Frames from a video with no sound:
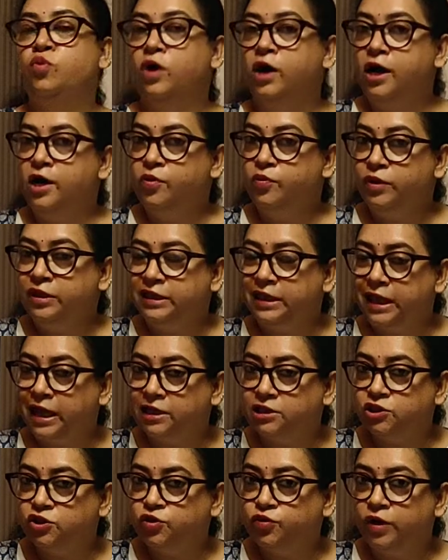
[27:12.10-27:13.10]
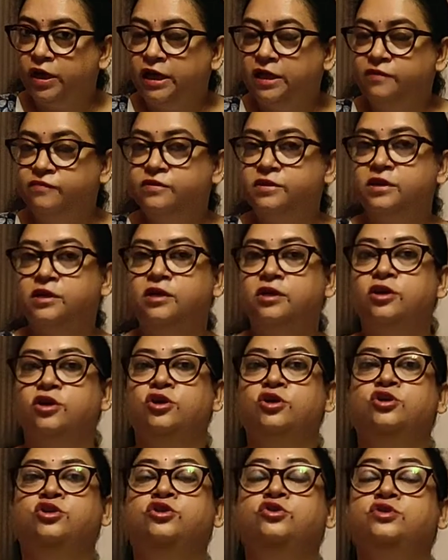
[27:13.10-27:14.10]
client over there.
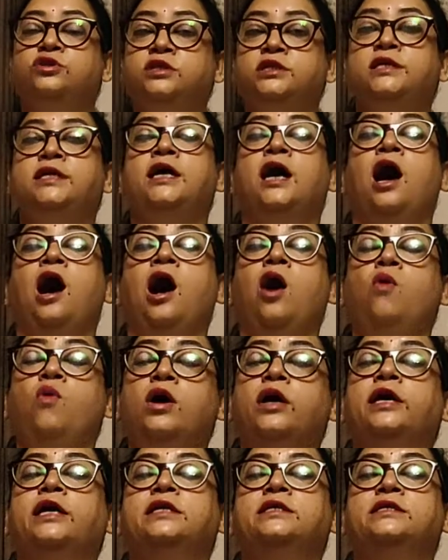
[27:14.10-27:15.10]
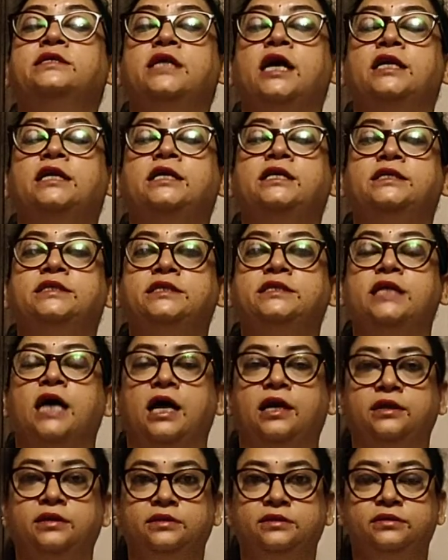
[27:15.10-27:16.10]
And you were with class
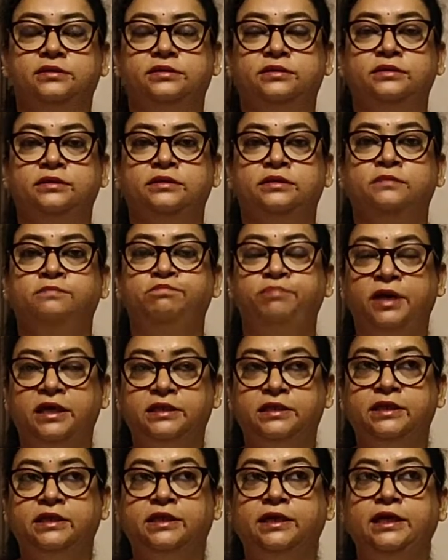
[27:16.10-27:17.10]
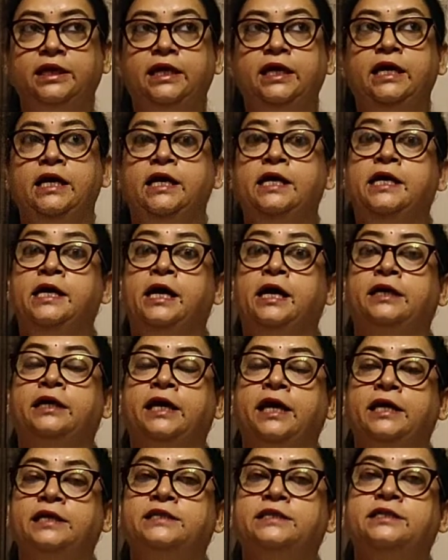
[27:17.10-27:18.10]
12s to see how a case
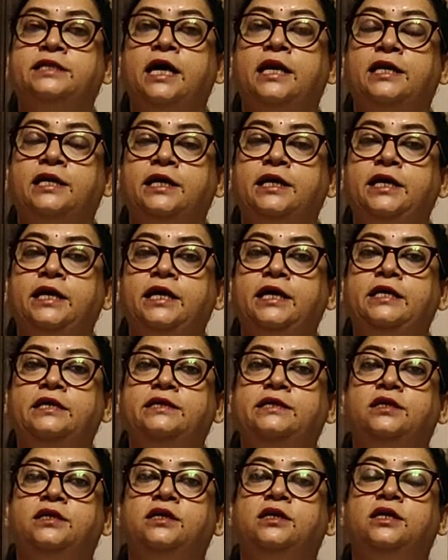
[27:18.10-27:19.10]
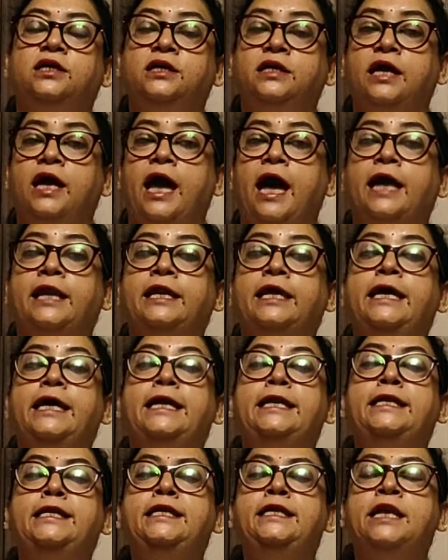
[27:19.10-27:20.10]
study is done.
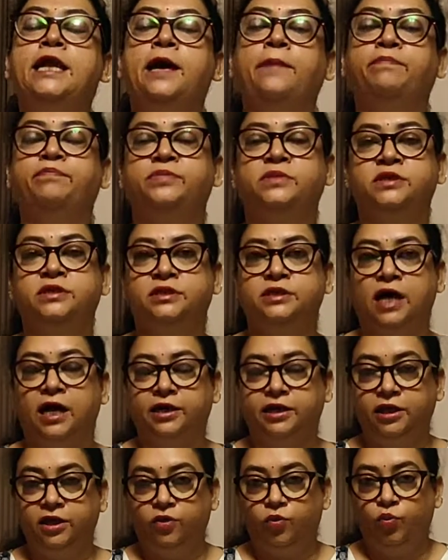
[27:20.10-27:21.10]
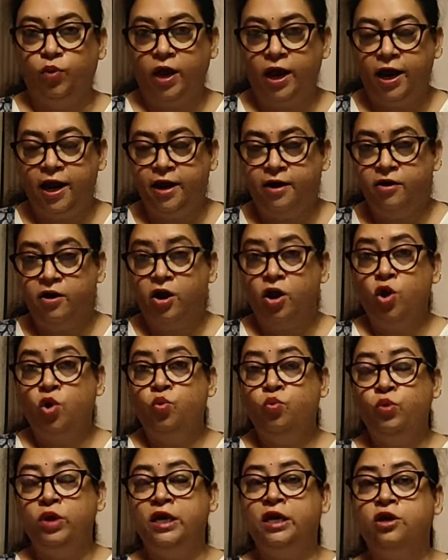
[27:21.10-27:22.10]
Basically, a case study is
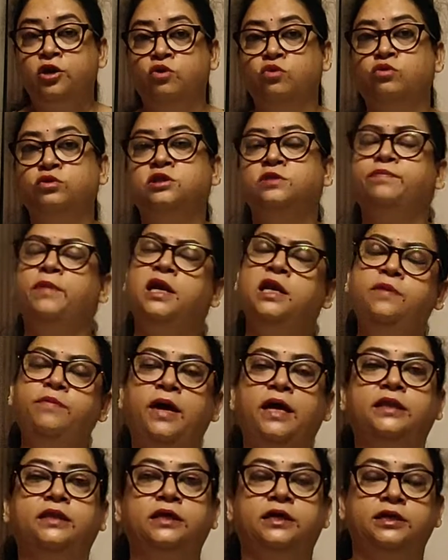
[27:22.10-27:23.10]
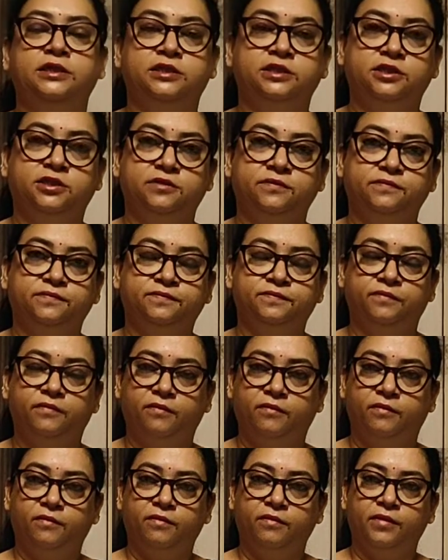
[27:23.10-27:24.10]
an in-depth study
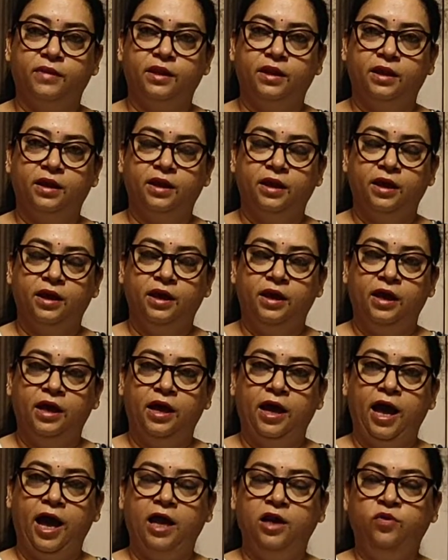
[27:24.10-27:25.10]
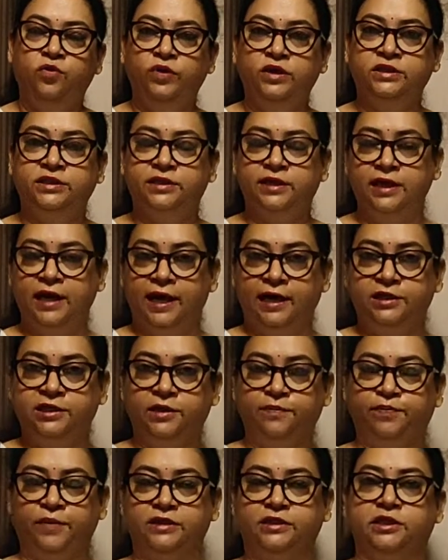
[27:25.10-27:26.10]
where we use many
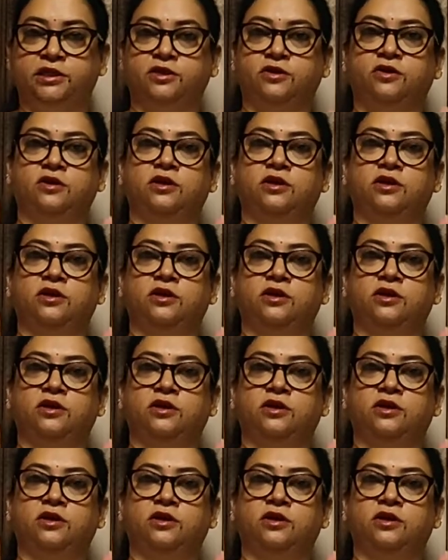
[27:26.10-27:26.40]
methods